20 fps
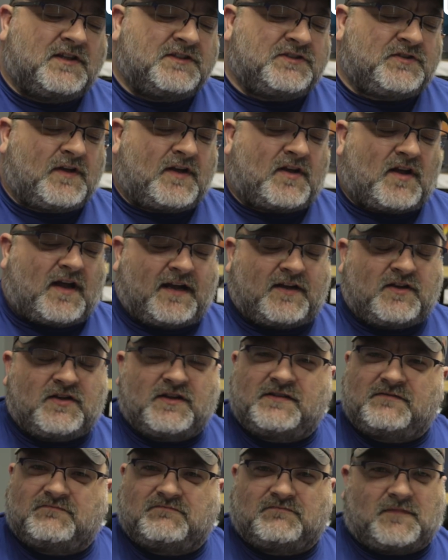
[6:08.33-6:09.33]
So I
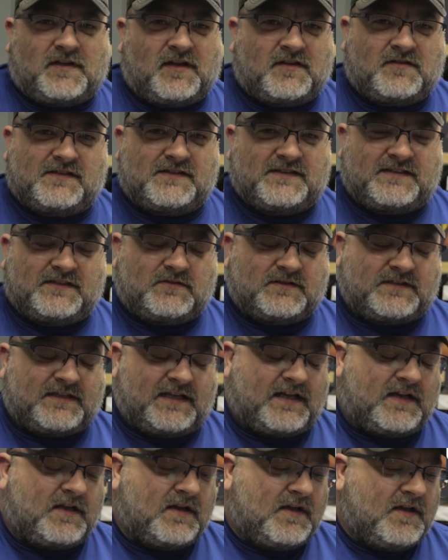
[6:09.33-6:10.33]
couldn't deal with
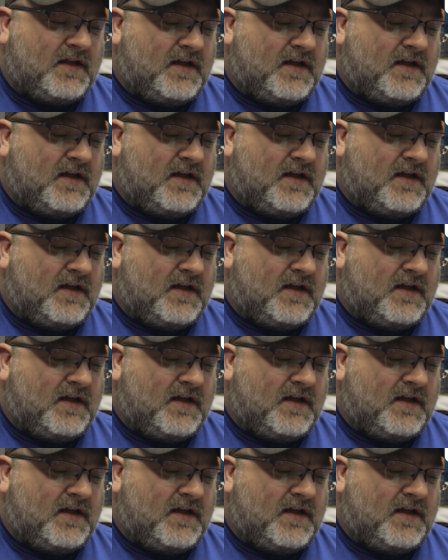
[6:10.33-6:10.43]
that.